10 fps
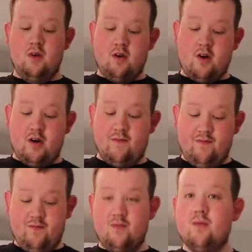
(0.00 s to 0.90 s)
All right,
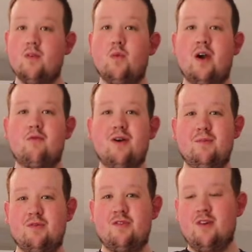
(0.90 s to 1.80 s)
we have
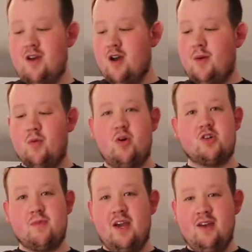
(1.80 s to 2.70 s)
ribs. I'm gonna
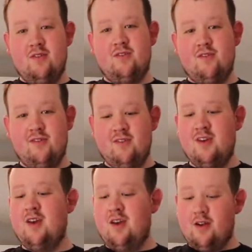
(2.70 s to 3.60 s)
wash my hands,
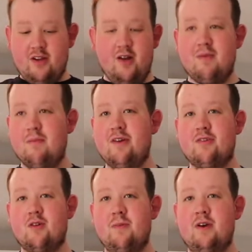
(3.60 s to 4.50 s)
clean up my mess a
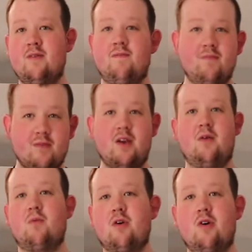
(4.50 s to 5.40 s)
little bit, and
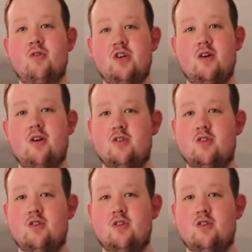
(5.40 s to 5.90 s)
then we're gonna go check on our